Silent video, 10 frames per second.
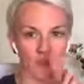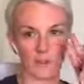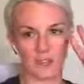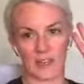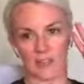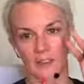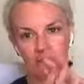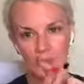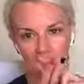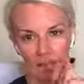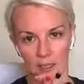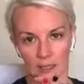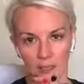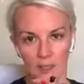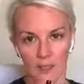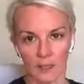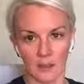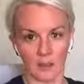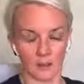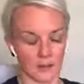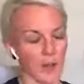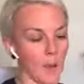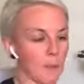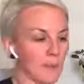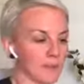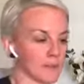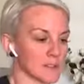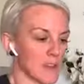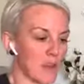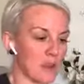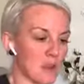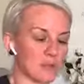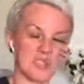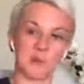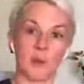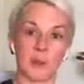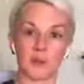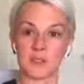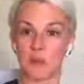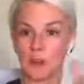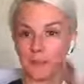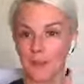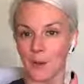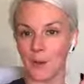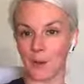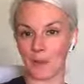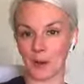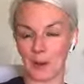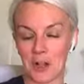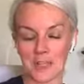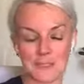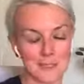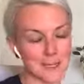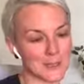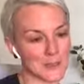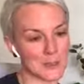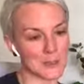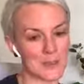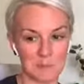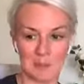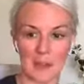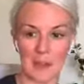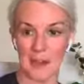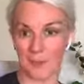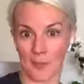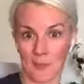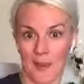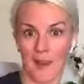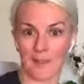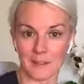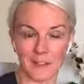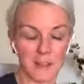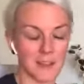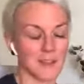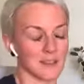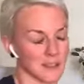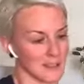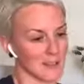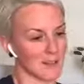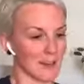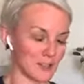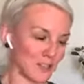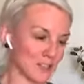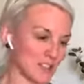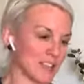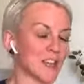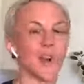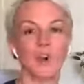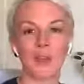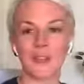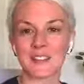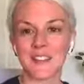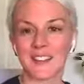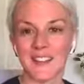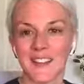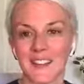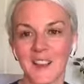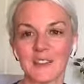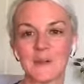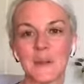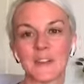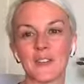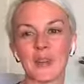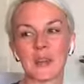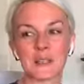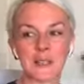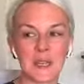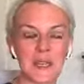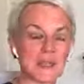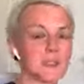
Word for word: There was like the Nicola kick that happened uh, this morning. It was quite funny. One of my clients, Tess, who's been in every round this year, actually, she's like, "Oh, that was a that was a bit of a Nicola kick."